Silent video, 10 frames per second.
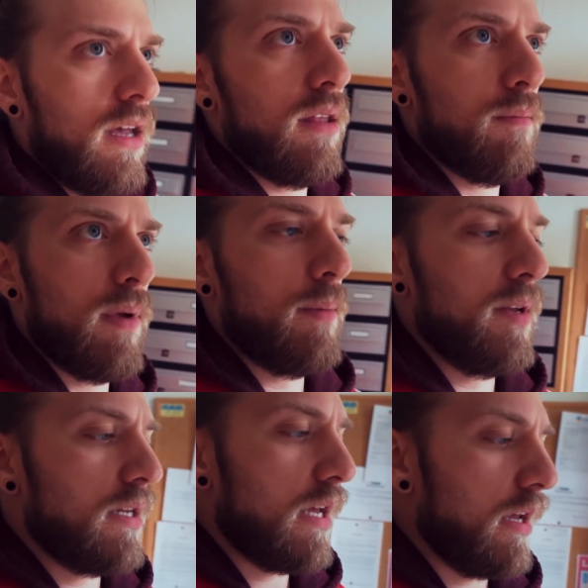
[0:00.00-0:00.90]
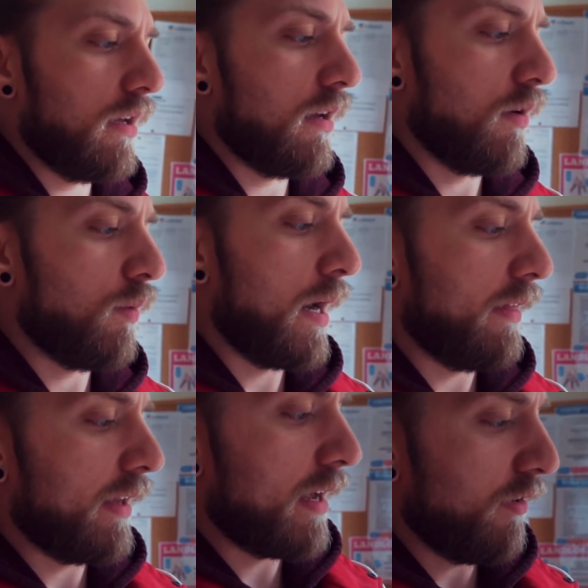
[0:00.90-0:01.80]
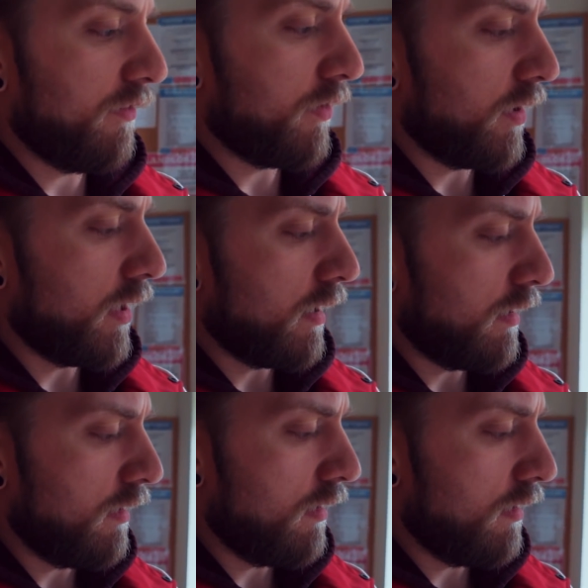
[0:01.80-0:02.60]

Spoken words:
And then maybe take Rylan out for a...